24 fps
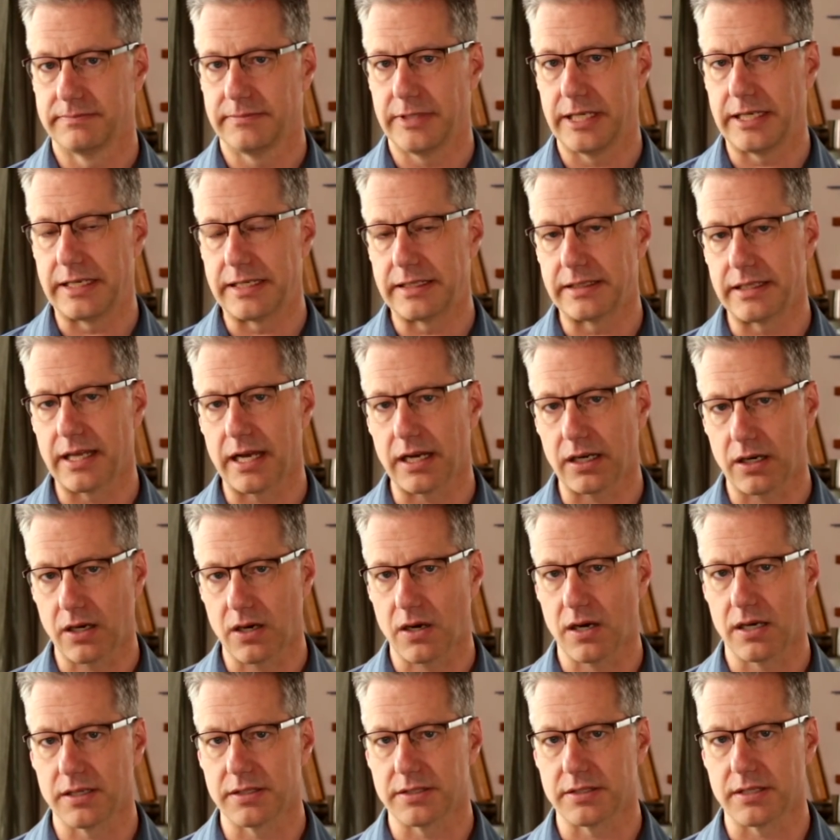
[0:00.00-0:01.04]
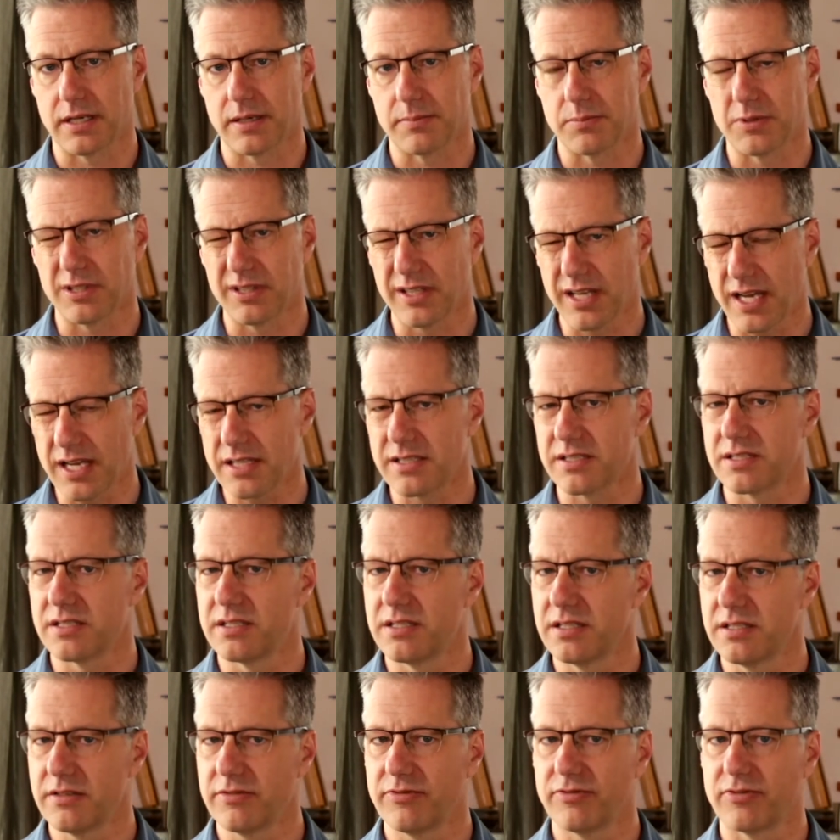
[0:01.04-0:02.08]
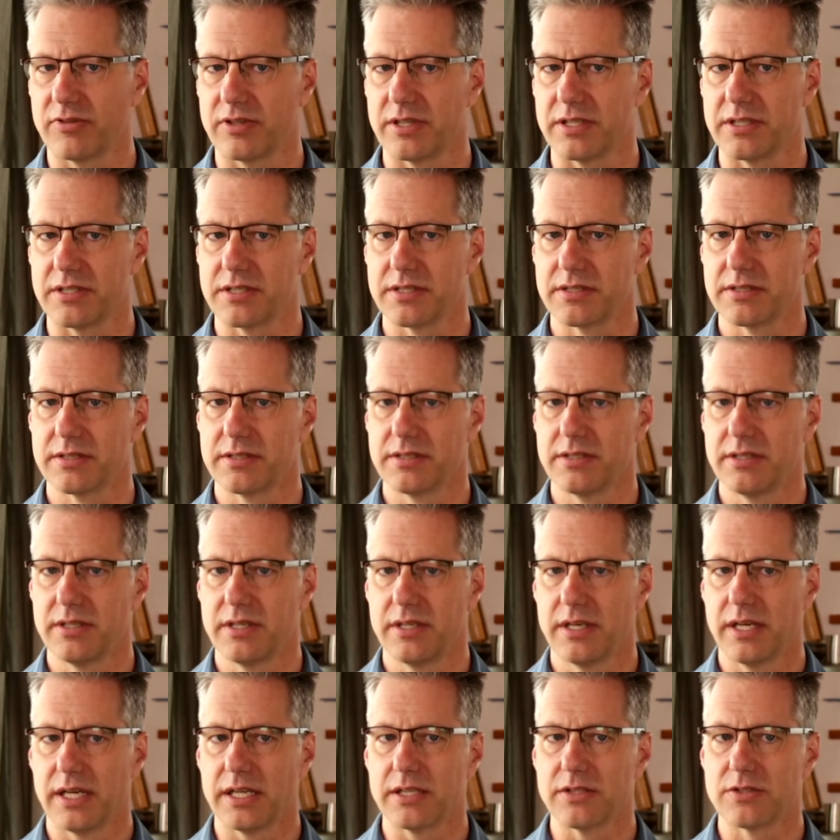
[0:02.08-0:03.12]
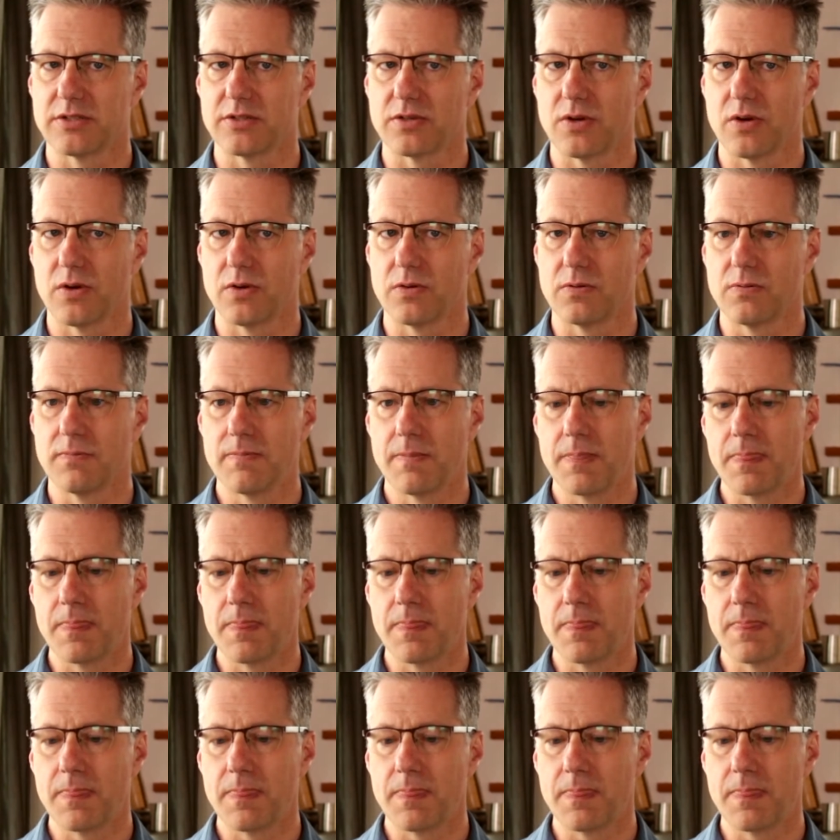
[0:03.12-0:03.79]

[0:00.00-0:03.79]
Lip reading: and in that concept, and that's different. And so